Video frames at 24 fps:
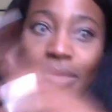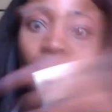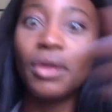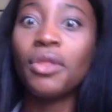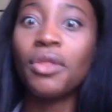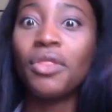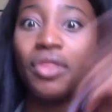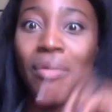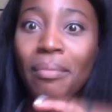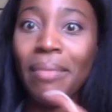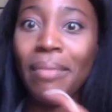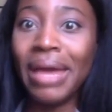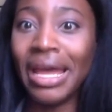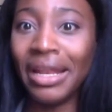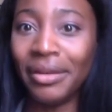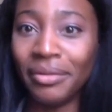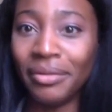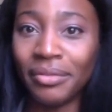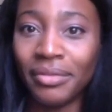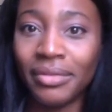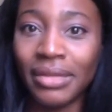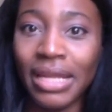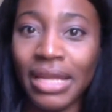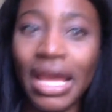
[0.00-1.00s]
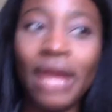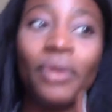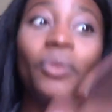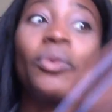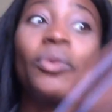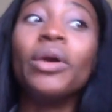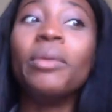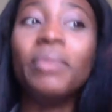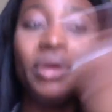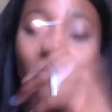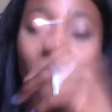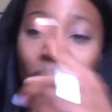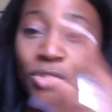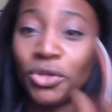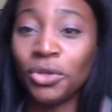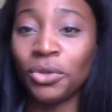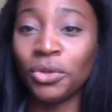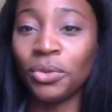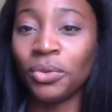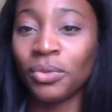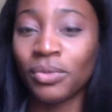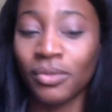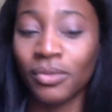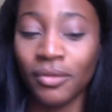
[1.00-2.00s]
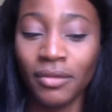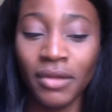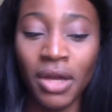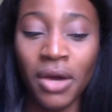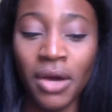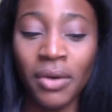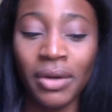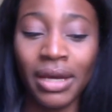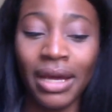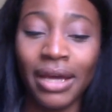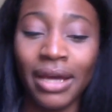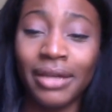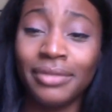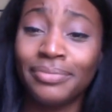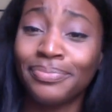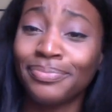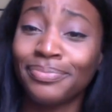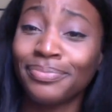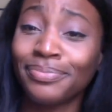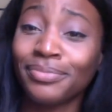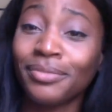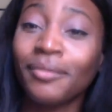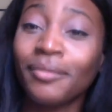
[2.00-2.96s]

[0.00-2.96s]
the men and women do. Okay?